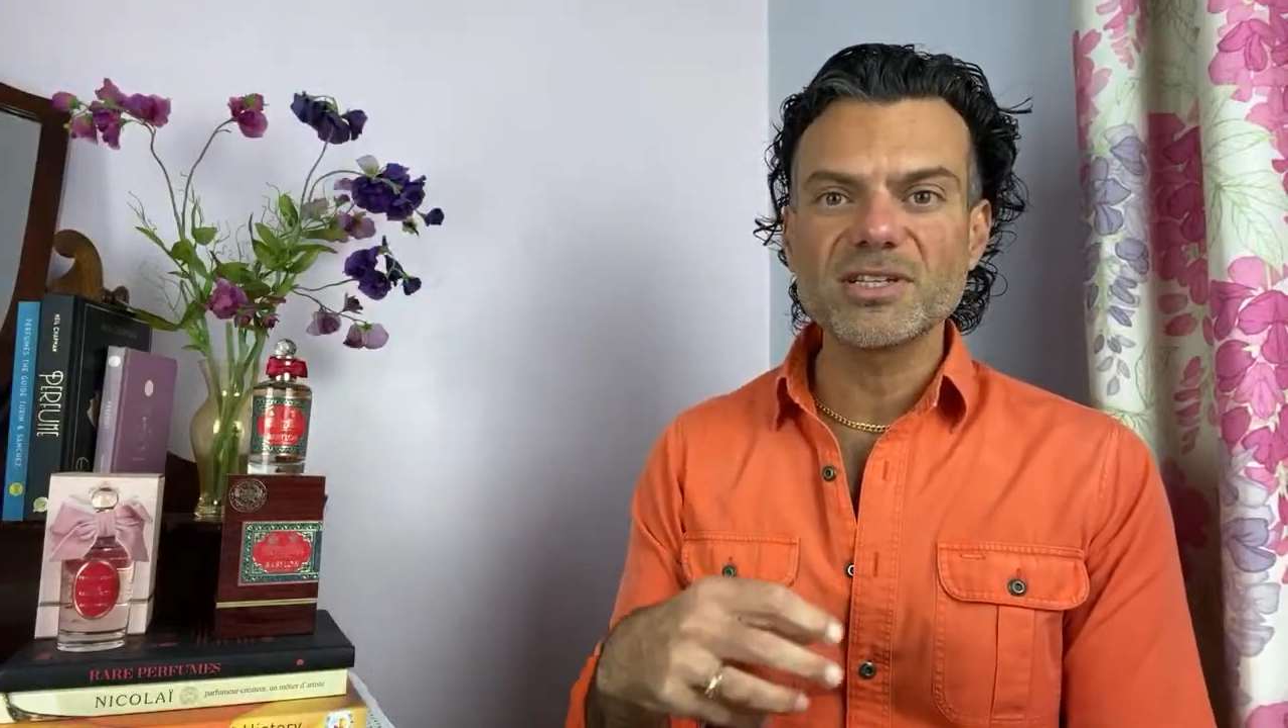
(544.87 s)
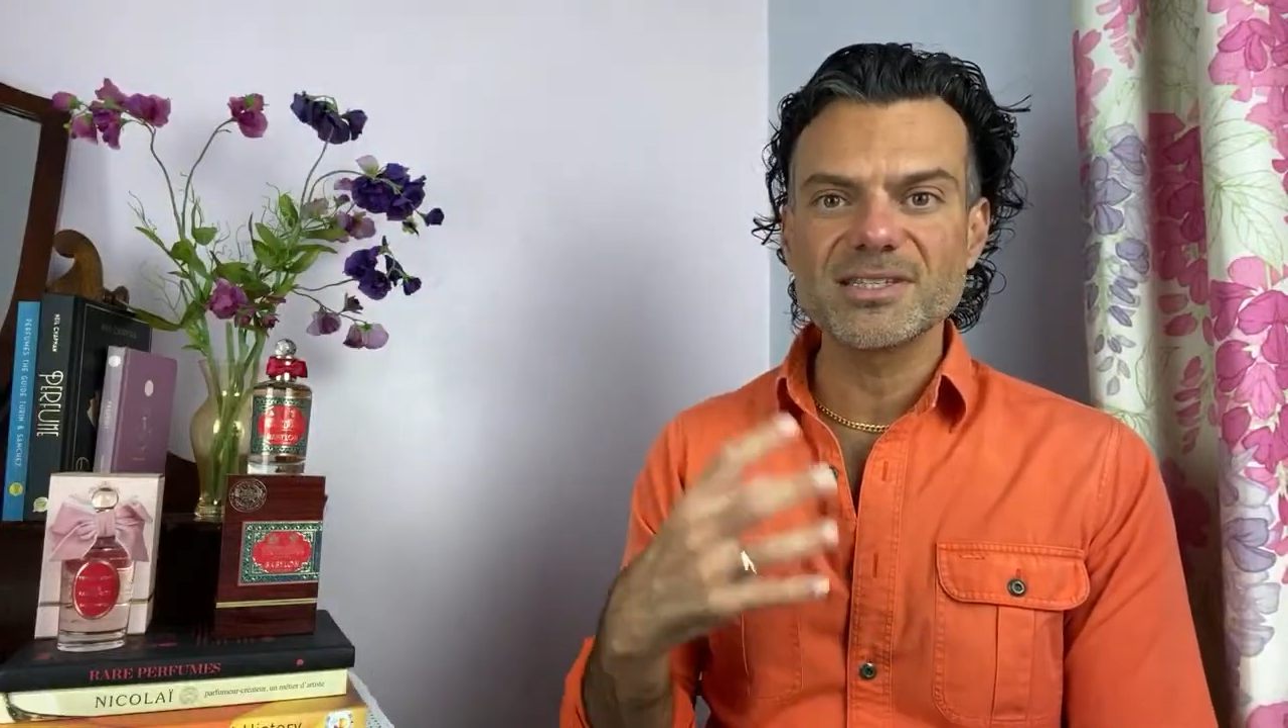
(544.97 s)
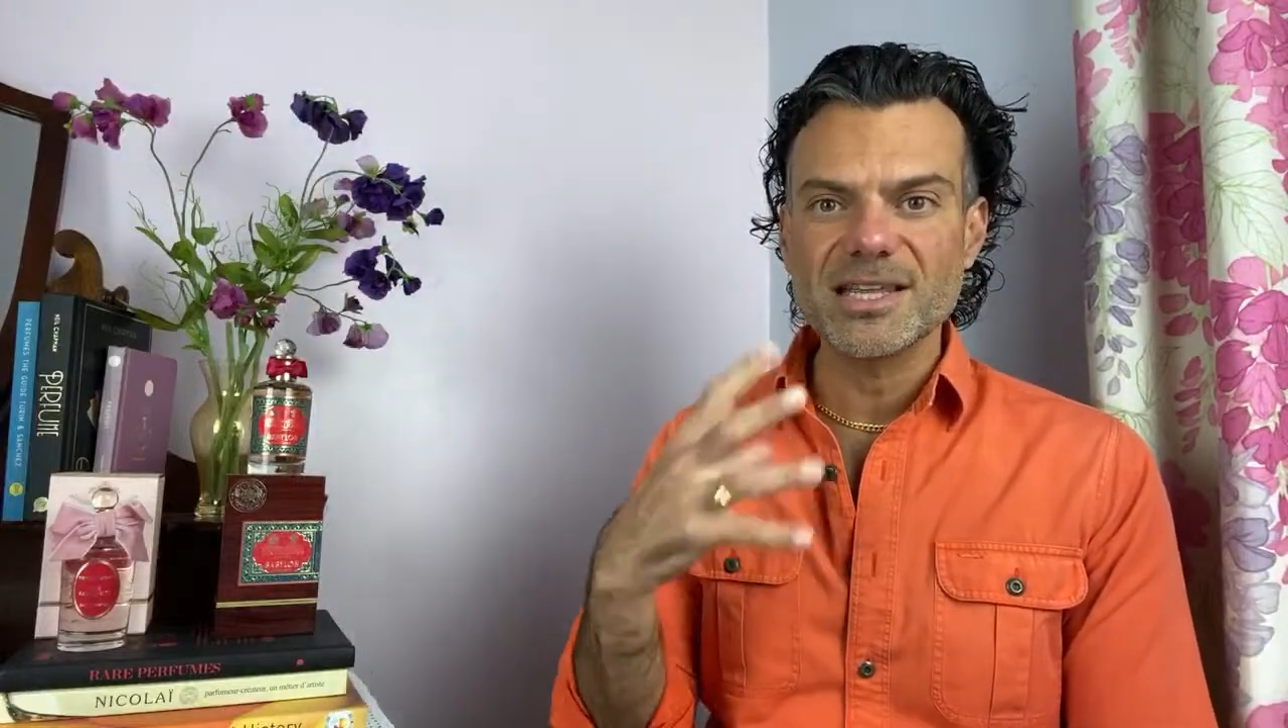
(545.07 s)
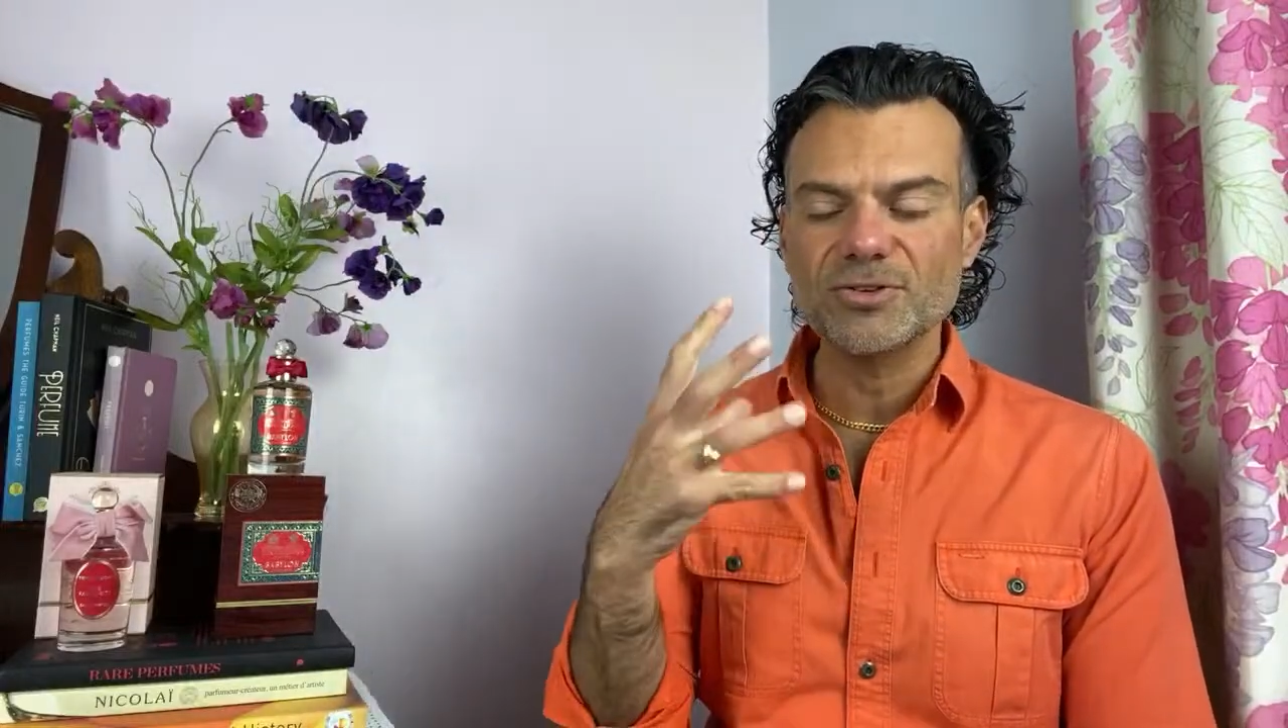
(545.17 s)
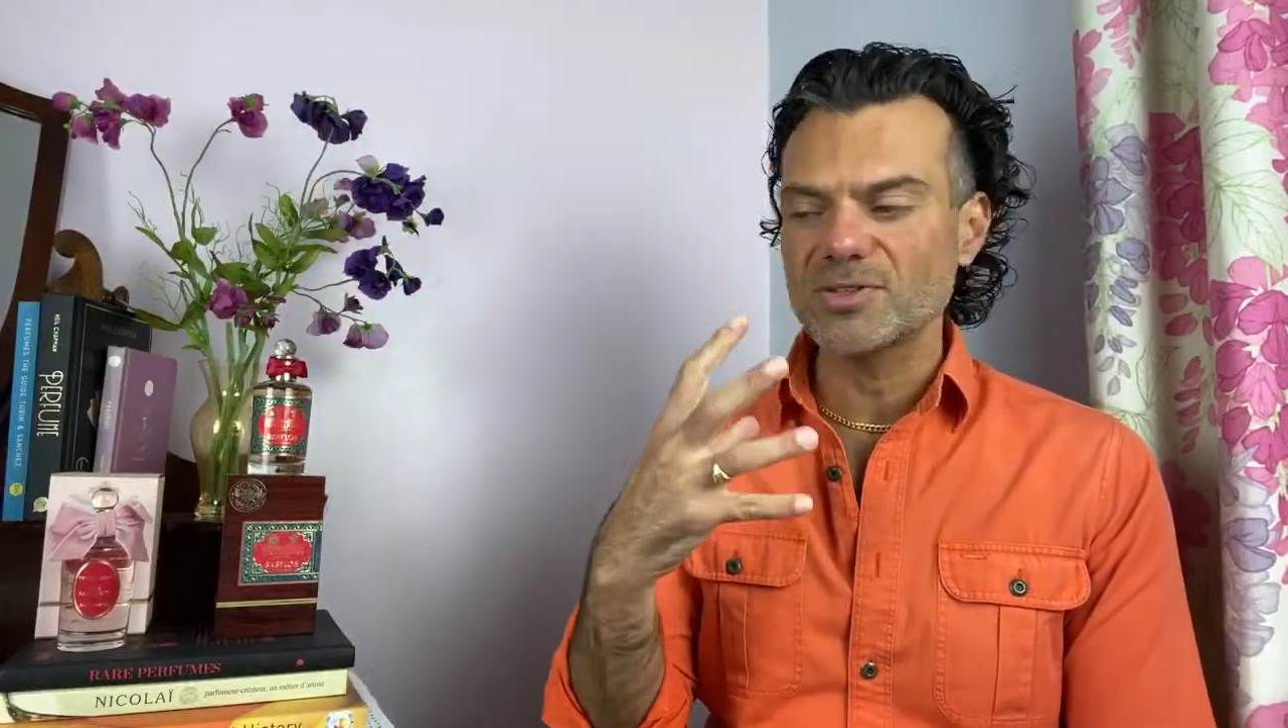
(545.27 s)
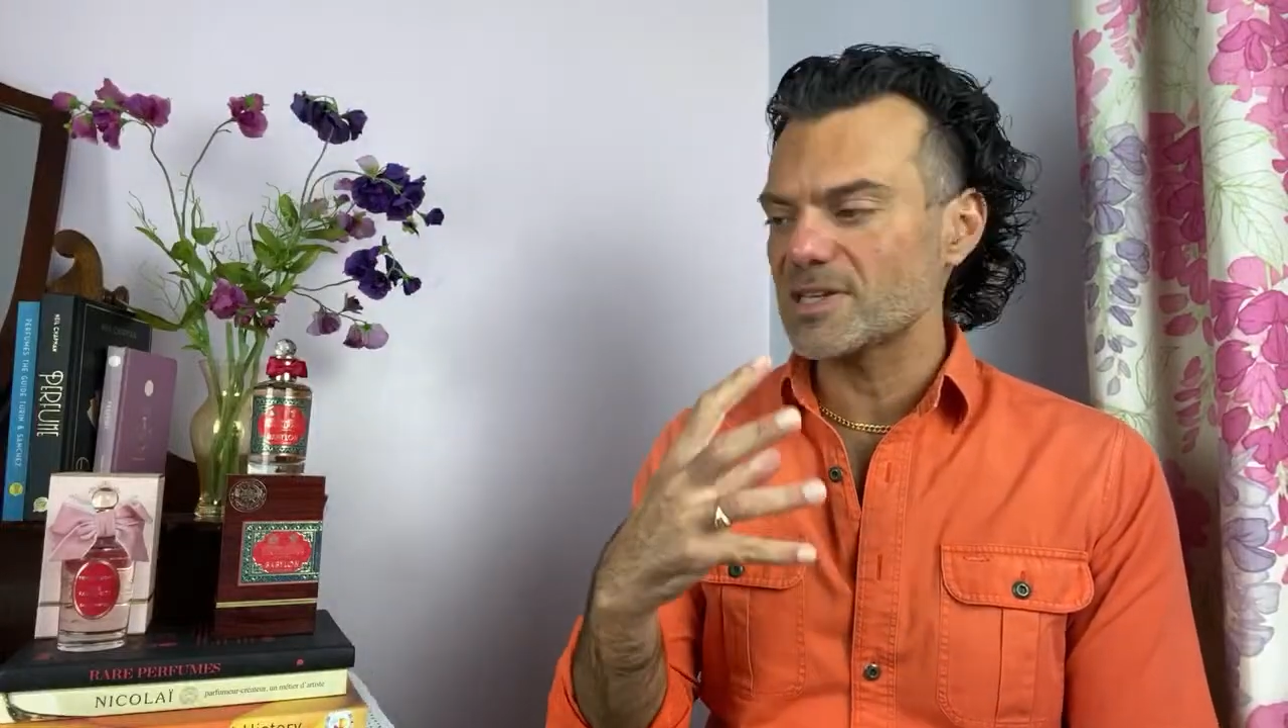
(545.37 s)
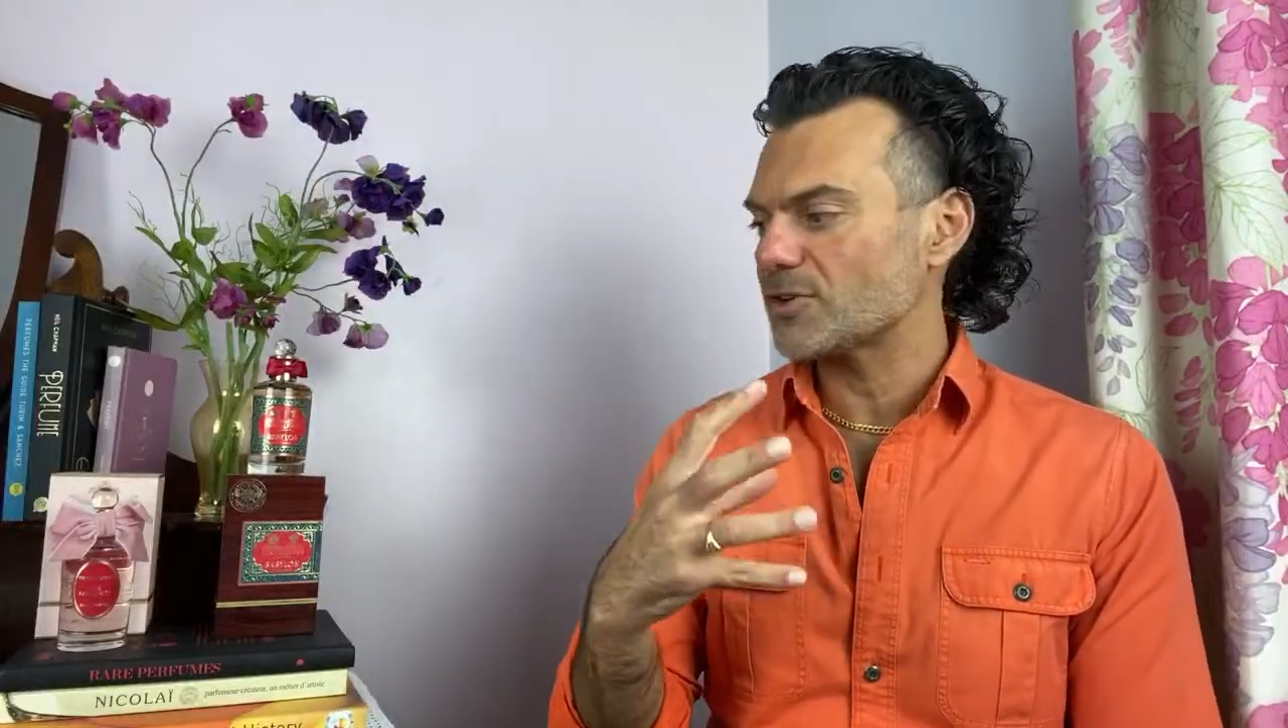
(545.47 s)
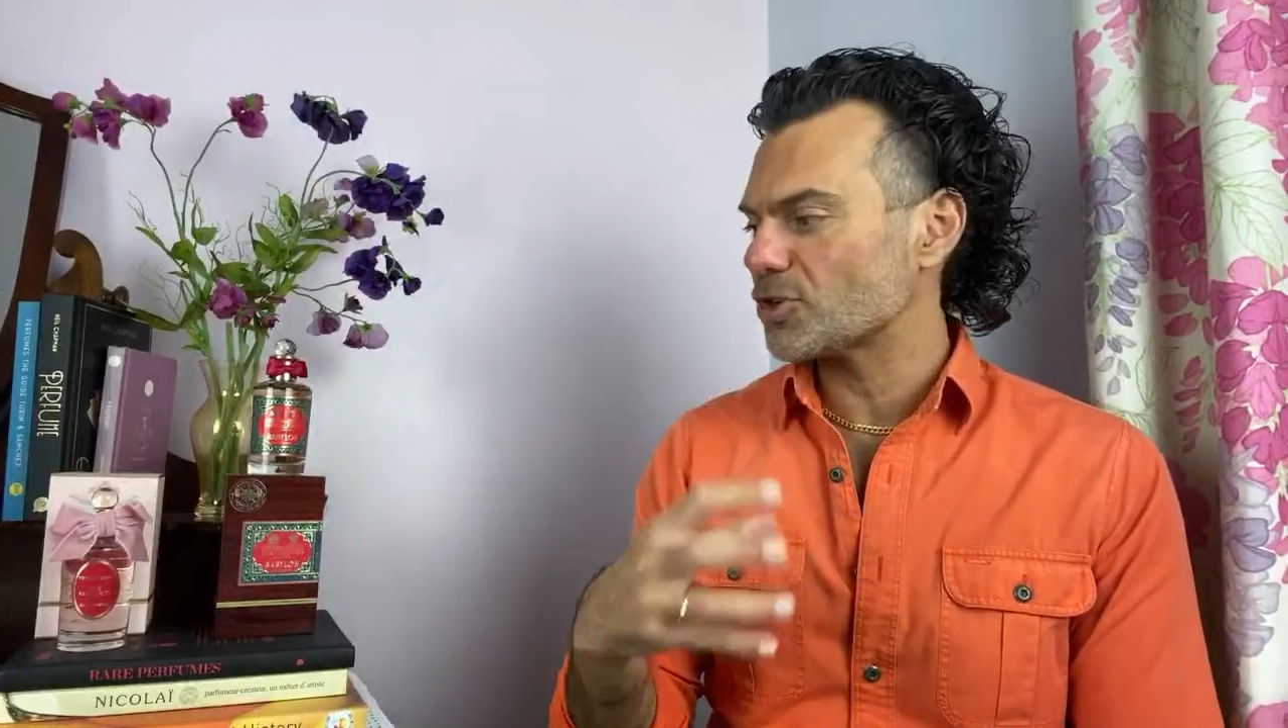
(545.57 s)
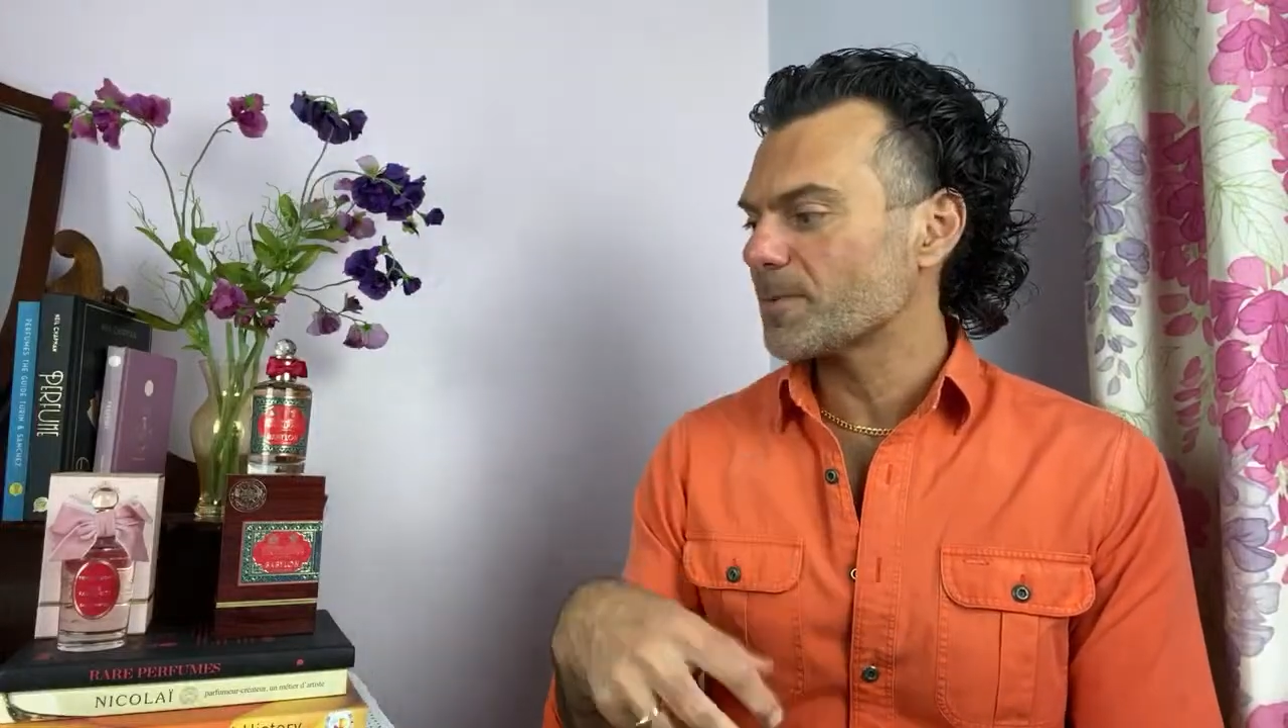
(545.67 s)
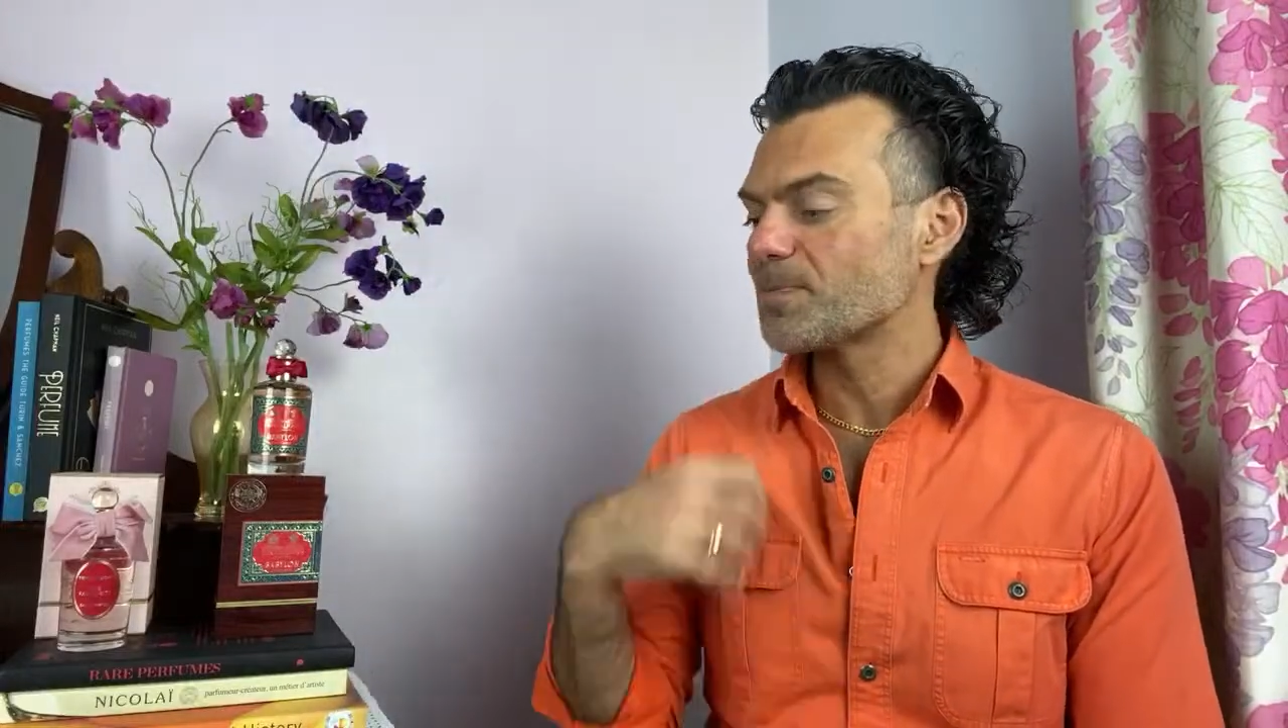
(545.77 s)
et cetera, et
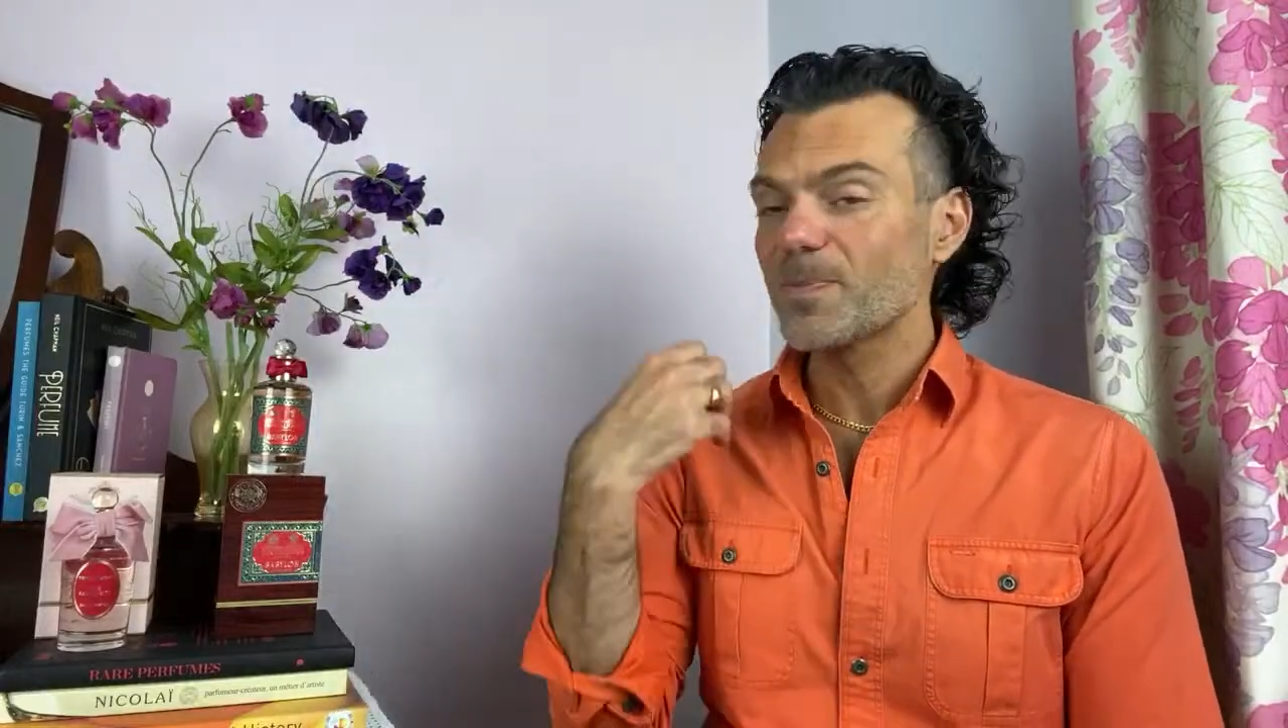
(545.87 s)
cetera.